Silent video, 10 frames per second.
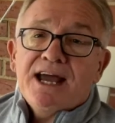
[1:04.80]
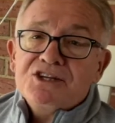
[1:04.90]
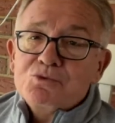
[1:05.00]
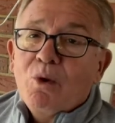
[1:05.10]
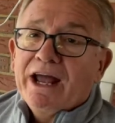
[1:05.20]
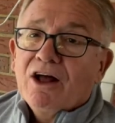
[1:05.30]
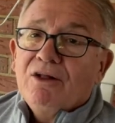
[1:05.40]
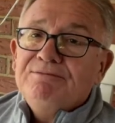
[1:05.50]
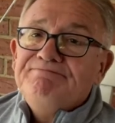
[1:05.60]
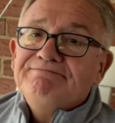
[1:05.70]
as well.
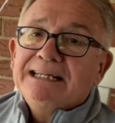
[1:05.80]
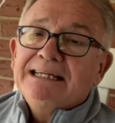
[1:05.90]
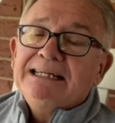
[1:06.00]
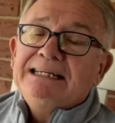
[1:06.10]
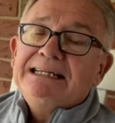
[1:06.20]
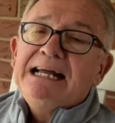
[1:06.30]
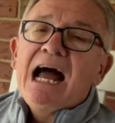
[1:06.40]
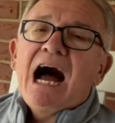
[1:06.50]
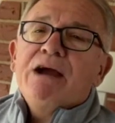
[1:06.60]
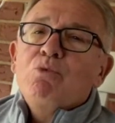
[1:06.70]

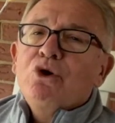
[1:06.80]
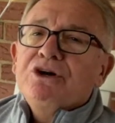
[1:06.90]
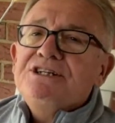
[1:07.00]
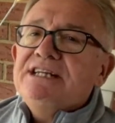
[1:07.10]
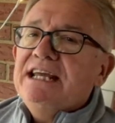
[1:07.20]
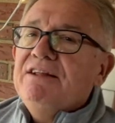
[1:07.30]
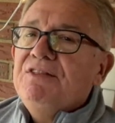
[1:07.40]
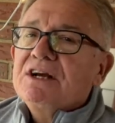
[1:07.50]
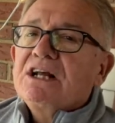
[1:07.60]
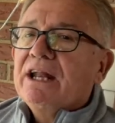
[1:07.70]
I worked in
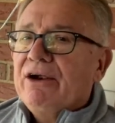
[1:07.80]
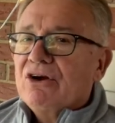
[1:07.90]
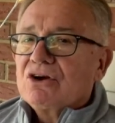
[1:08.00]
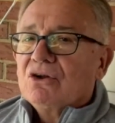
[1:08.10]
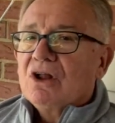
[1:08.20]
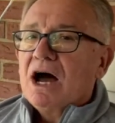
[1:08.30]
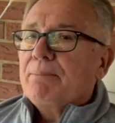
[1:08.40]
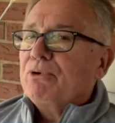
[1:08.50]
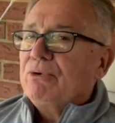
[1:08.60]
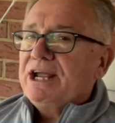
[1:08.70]
the clerical
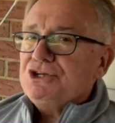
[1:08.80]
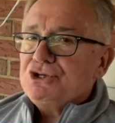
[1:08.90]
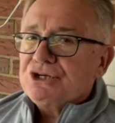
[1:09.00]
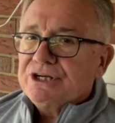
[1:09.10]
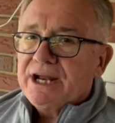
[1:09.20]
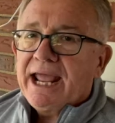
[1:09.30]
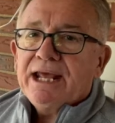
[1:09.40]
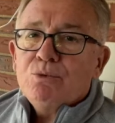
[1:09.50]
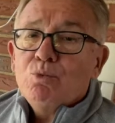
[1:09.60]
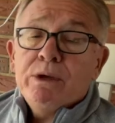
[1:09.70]
operation,
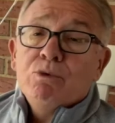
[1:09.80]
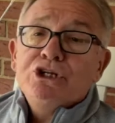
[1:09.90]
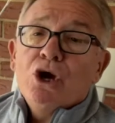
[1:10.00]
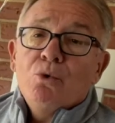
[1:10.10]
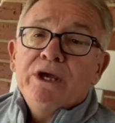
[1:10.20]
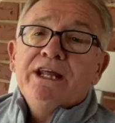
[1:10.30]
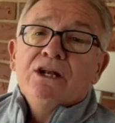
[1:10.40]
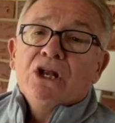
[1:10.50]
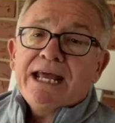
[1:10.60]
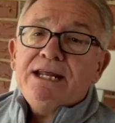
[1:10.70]
and we would go
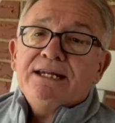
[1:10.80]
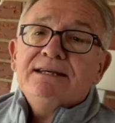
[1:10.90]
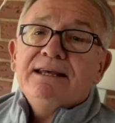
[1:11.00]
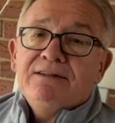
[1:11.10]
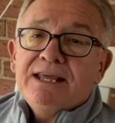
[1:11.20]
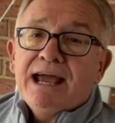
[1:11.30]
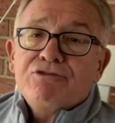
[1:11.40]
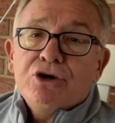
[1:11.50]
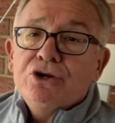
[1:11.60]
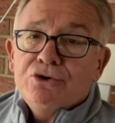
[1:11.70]
in late in the
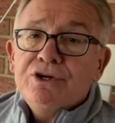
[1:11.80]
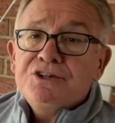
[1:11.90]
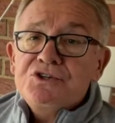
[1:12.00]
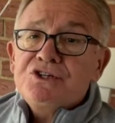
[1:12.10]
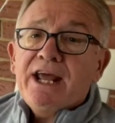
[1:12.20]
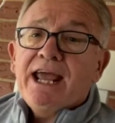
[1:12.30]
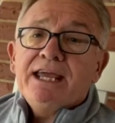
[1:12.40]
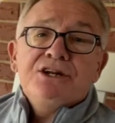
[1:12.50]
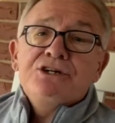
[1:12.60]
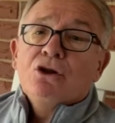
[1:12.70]
afternoon and stay
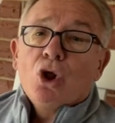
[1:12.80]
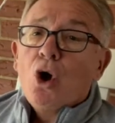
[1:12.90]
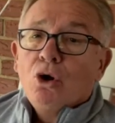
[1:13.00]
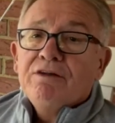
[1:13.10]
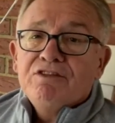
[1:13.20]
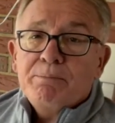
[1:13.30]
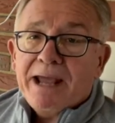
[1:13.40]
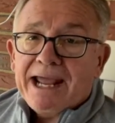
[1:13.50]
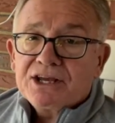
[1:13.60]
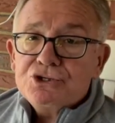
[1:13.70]
until all of the
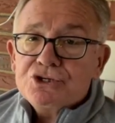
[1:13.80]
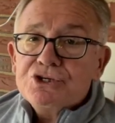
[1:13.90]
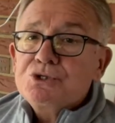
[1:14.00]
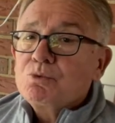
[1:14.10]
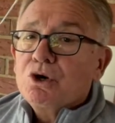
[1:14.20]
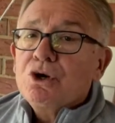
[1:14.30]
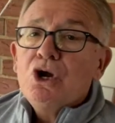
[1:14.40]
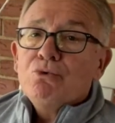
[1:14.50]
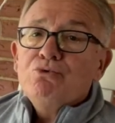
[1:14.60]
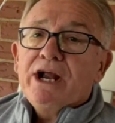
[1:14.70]
packages were
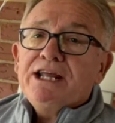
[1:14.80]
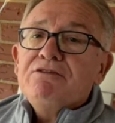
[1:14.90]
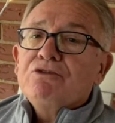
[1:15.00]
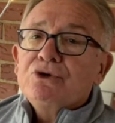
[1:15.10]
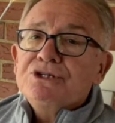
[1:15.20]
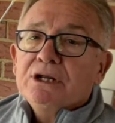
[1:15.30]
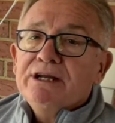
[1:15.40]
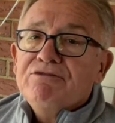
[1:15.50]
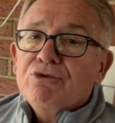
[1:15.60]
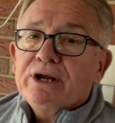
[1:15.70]
ready for
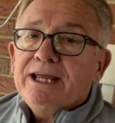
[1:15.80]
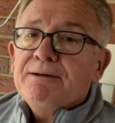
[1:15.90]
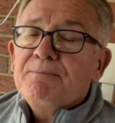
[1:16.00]
delivery.